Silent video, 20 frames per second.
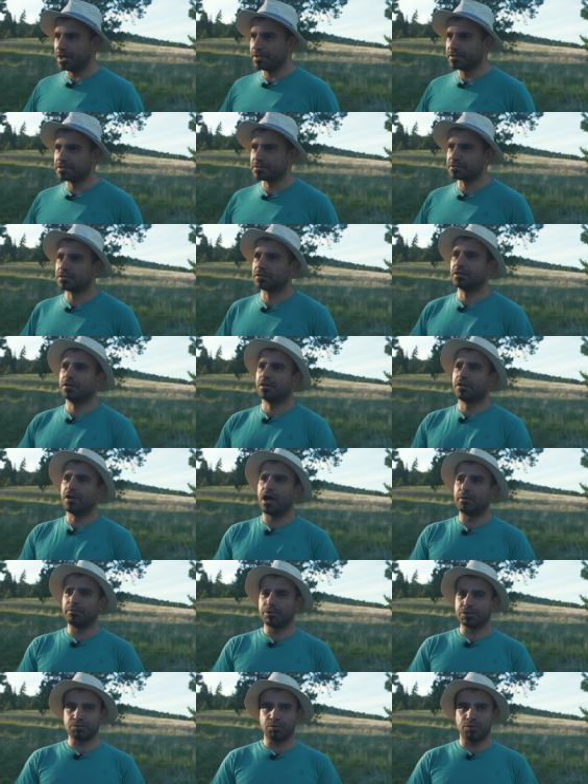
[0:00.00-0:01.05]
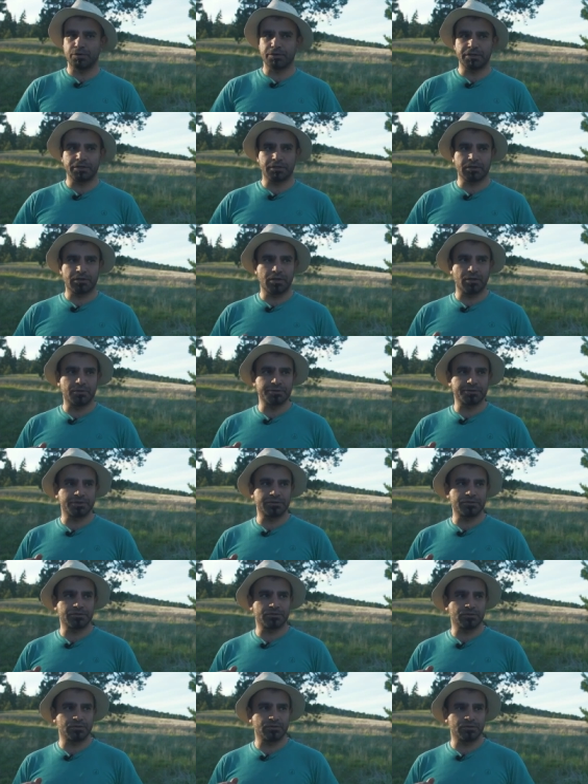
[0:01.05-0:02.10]
buds, how much work it goes
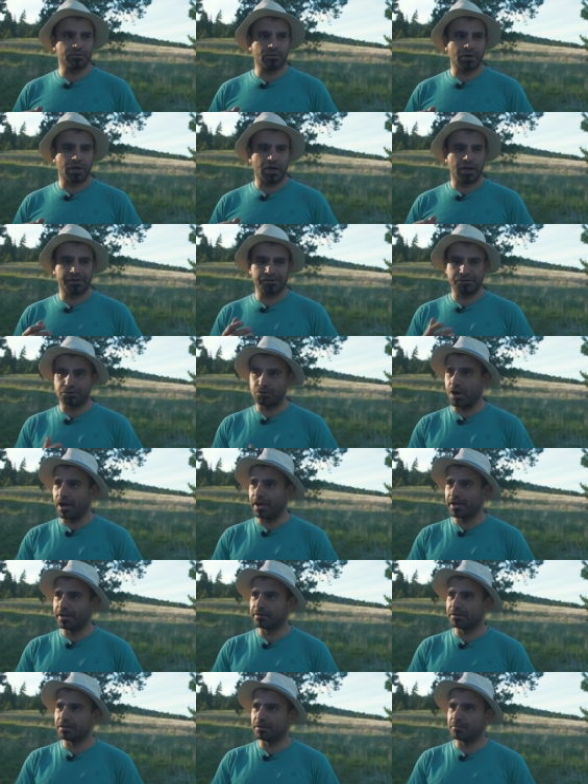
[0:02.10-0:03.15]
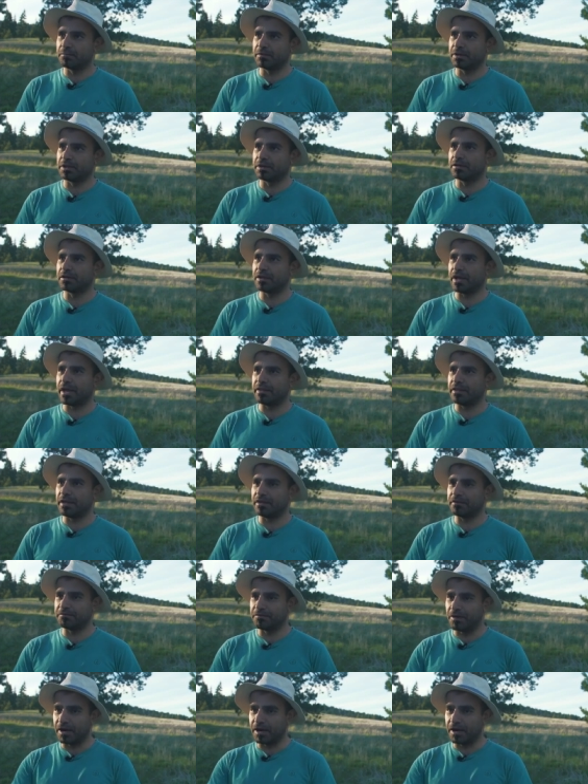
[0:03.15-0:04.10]
into uh, drying them and, and then